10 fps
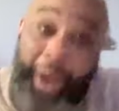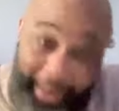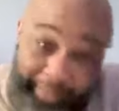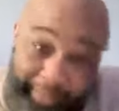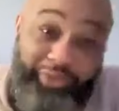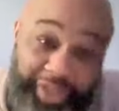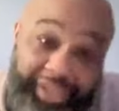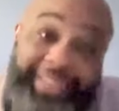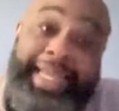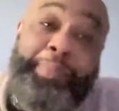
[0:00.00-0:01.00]
how most
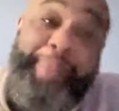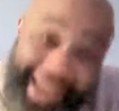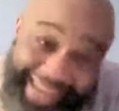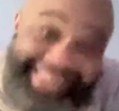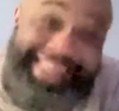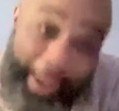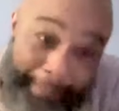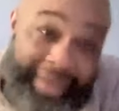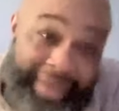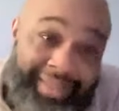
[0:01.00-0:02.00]
realtors, they pay
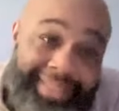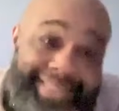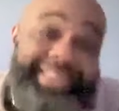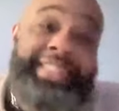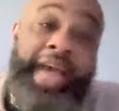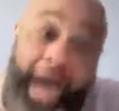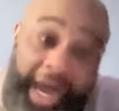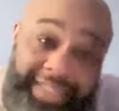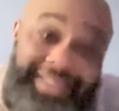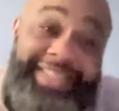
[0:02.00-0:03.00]
them
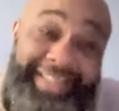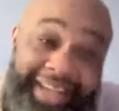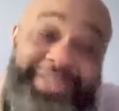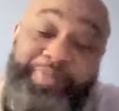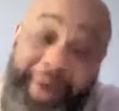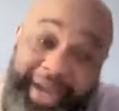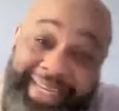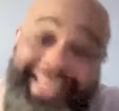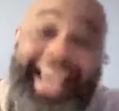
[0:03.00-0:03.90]
tons and tons of money,